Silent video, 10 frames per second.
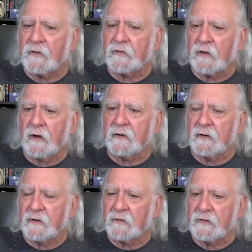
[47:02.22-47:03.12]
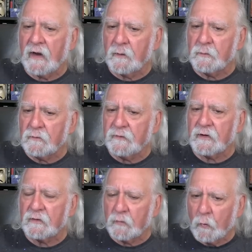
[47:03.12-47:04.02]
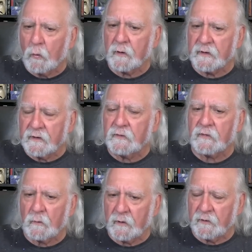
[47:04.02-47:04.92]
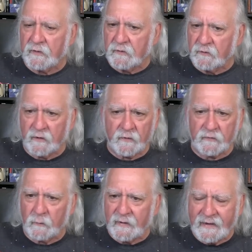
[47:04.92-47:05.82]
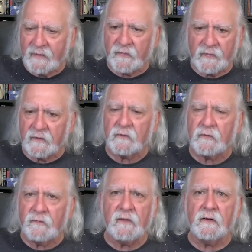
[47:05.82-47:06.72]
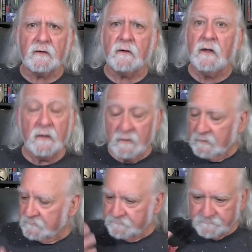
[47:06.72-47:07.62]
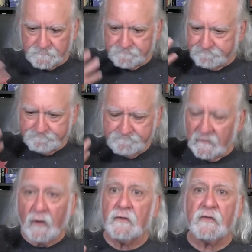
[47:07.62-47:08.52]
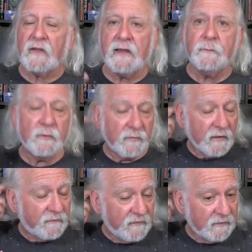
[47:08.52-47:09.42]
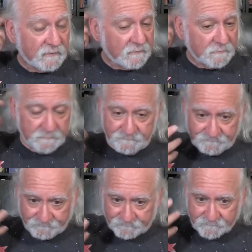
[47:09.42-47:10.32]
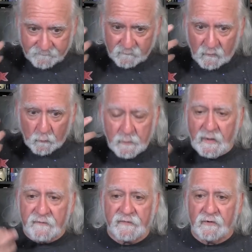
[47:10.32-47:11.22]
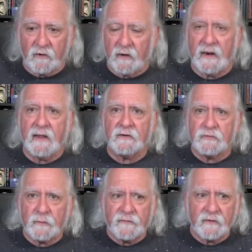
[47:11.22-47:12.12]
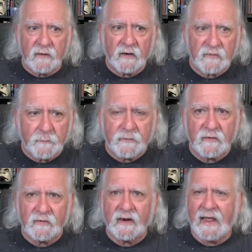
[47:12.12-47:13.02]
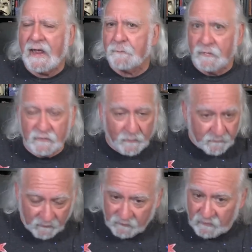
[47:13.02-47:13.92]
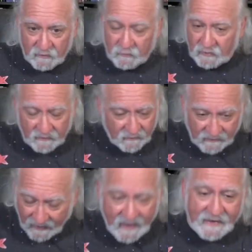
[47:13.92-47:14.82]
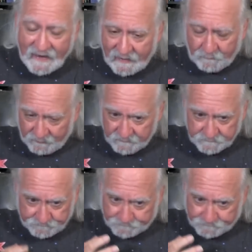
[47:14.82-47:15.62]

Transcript: the sun is now moving toward its square to Uranus. So again, things feel unstable. They feel, we might feel on edge. We feel like something's going to happen, something's got to happen.